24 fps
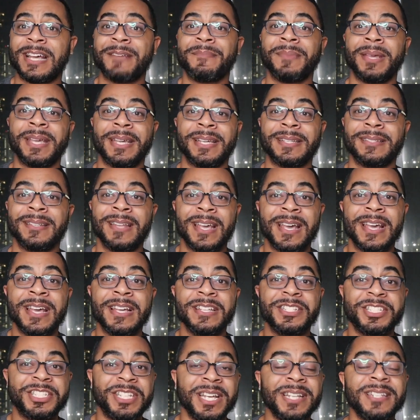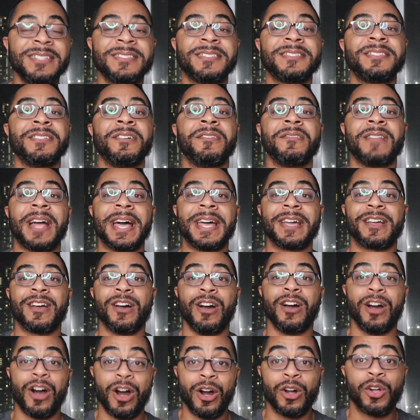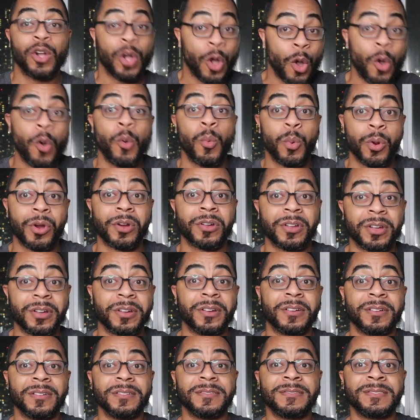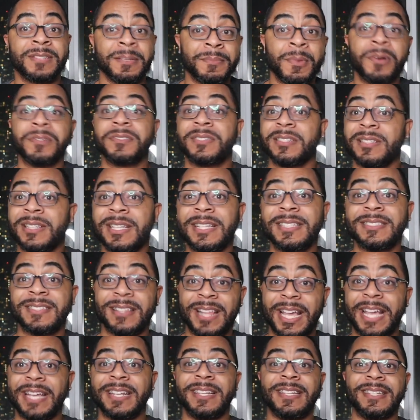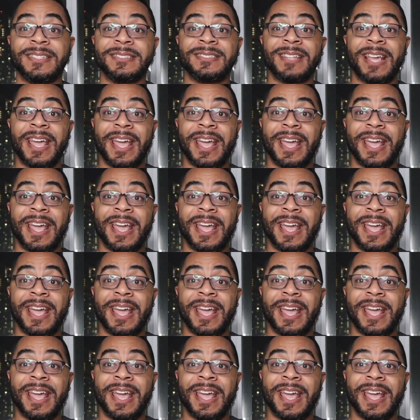I mean, Jen is still like a coworker to most of these ladies.